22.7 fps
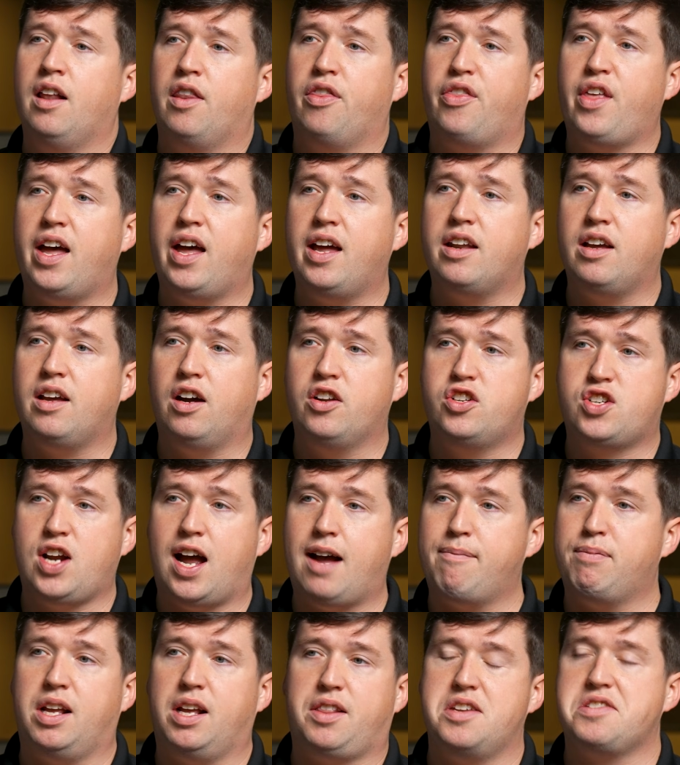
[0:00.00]
then a
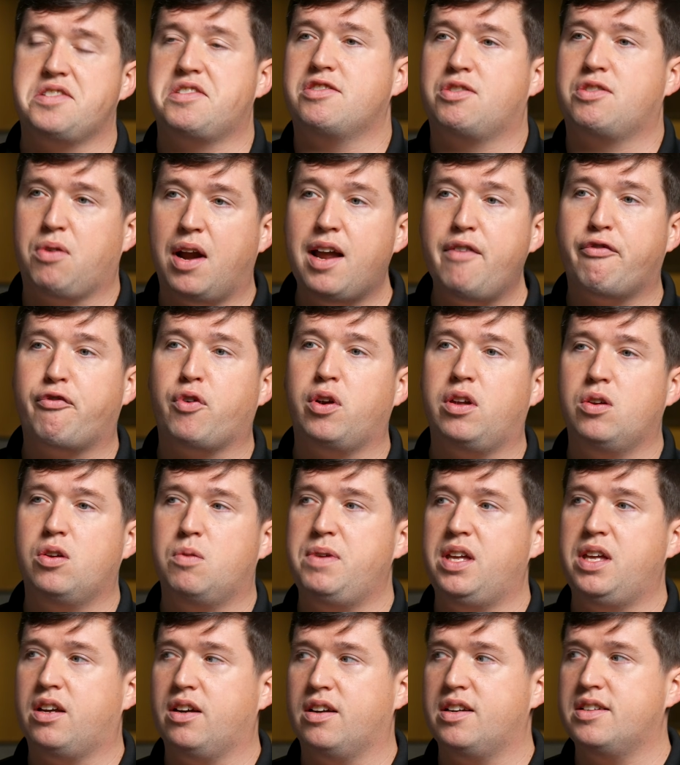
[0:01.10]
job like this is great for you
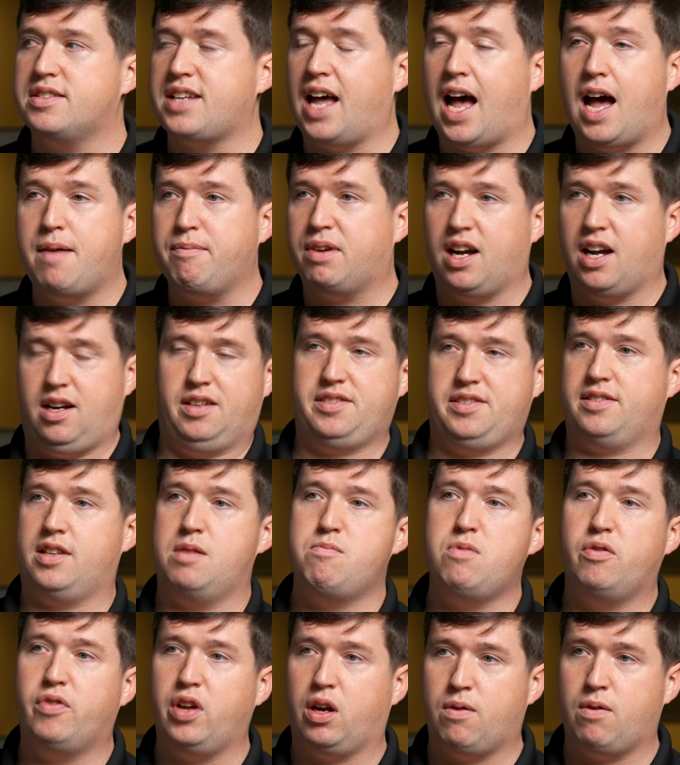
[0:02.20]
because I'm constantly
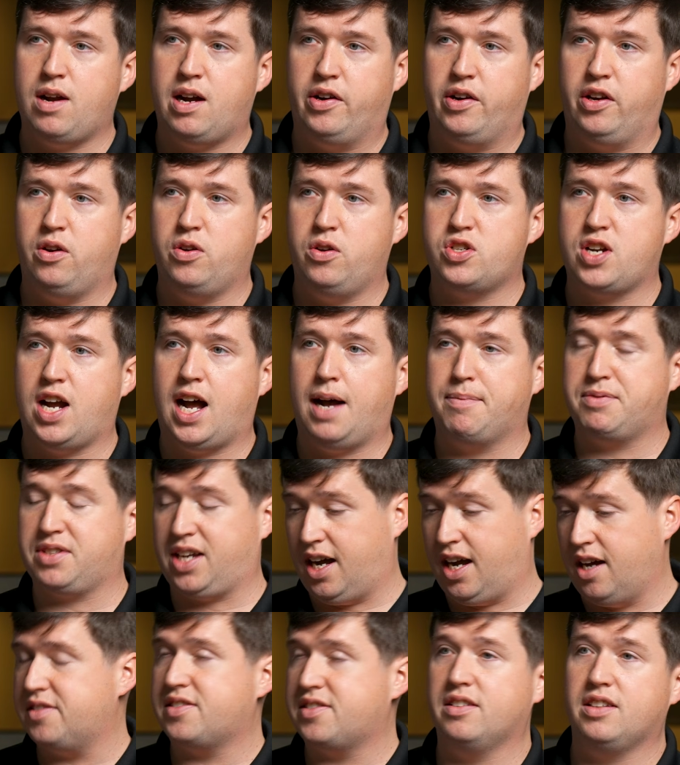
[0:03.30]
moving around to new shops,
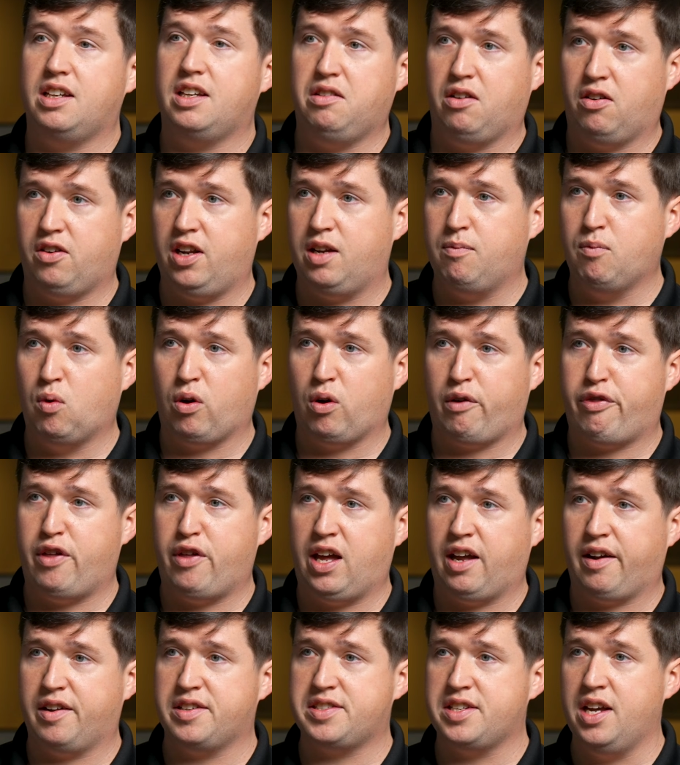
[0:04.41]
constantly learning more
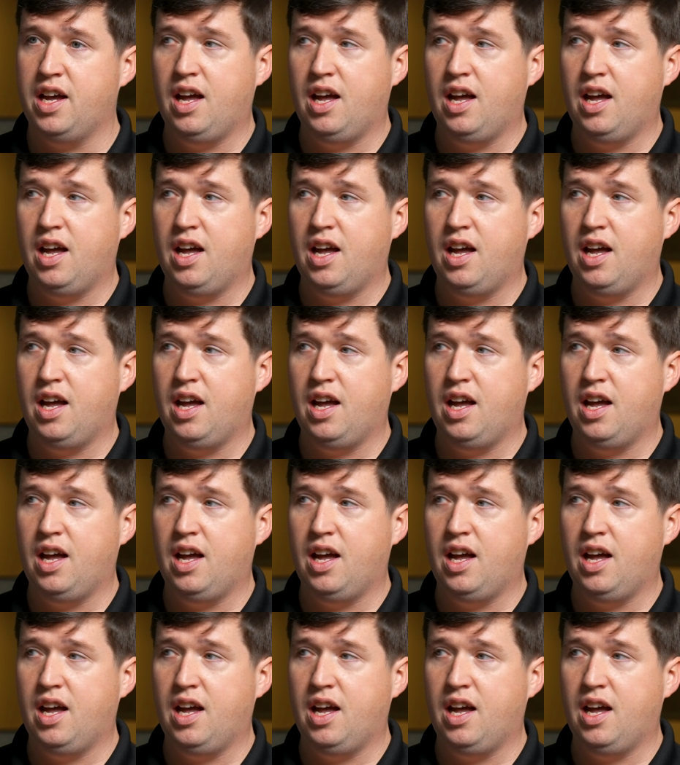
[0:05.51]
things,